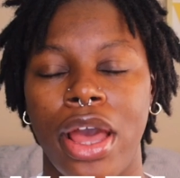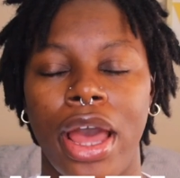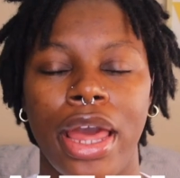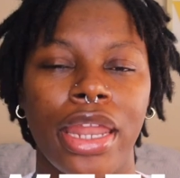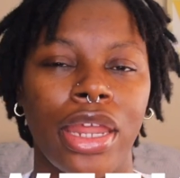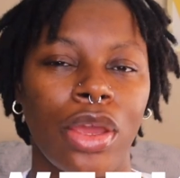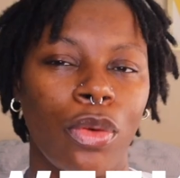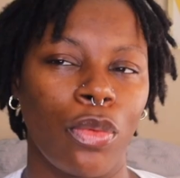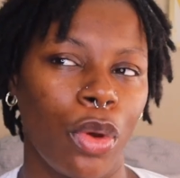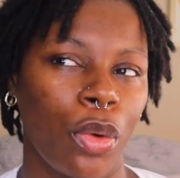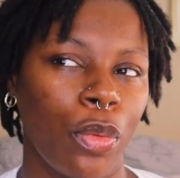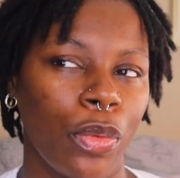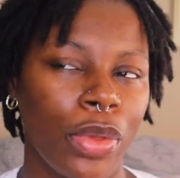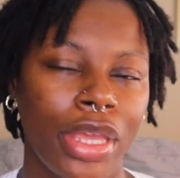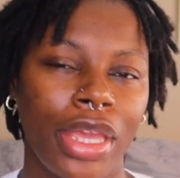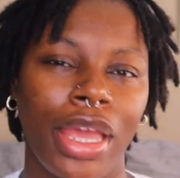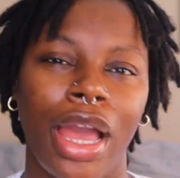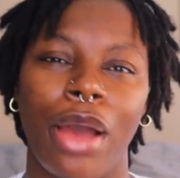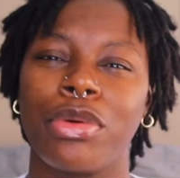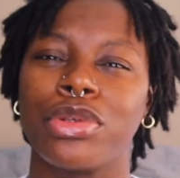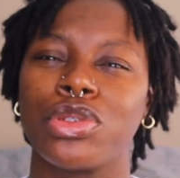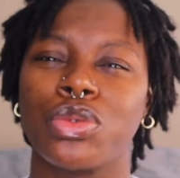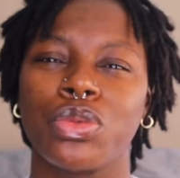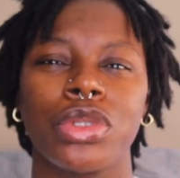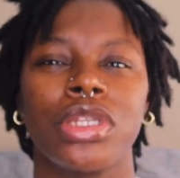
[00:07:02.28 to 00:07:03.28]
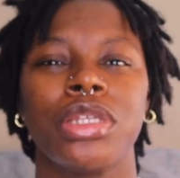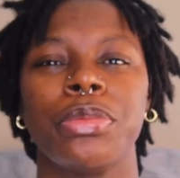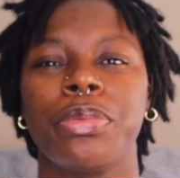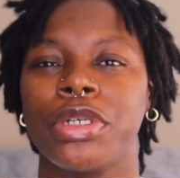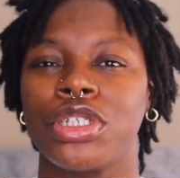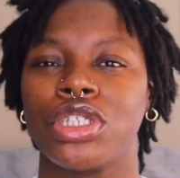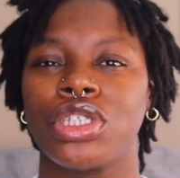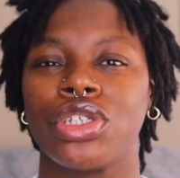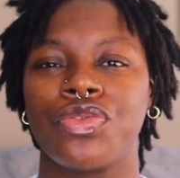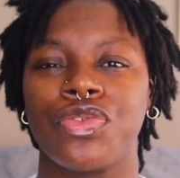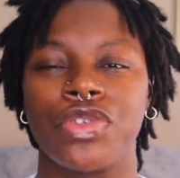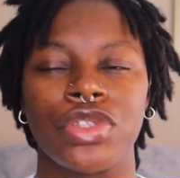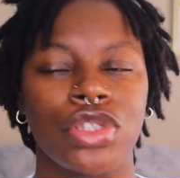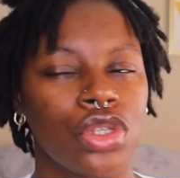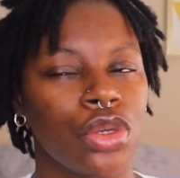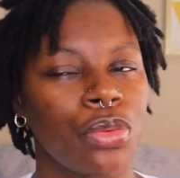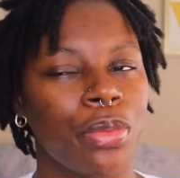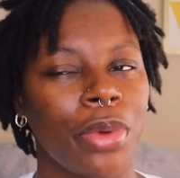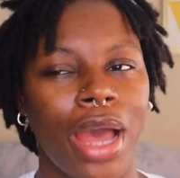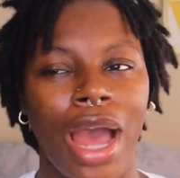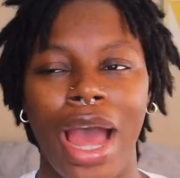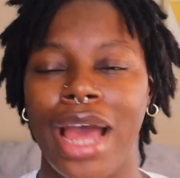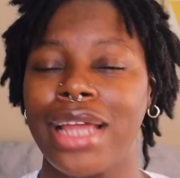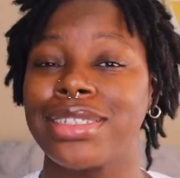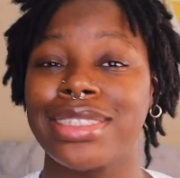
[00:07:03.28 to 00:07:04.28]
I did 1 week. I was really pushing for 2,
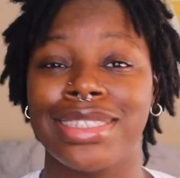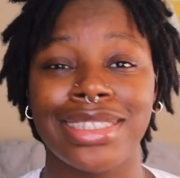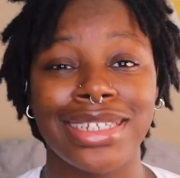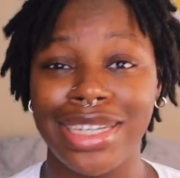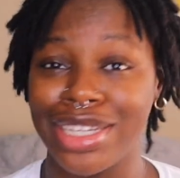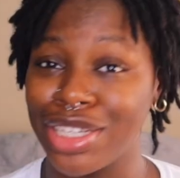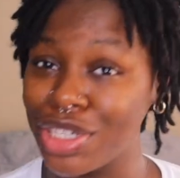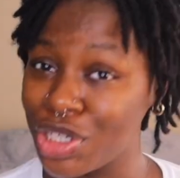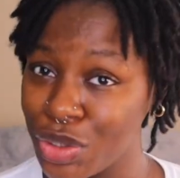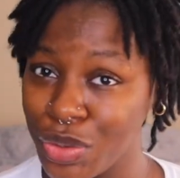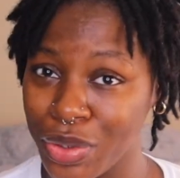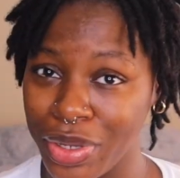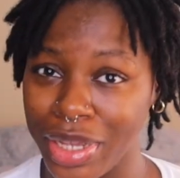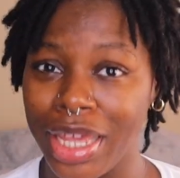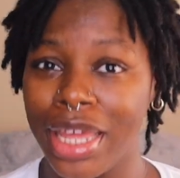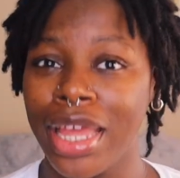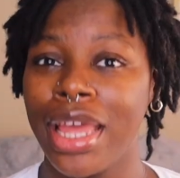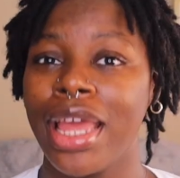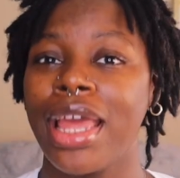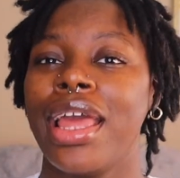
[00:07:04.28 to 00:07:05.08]
but I just couldn't do it.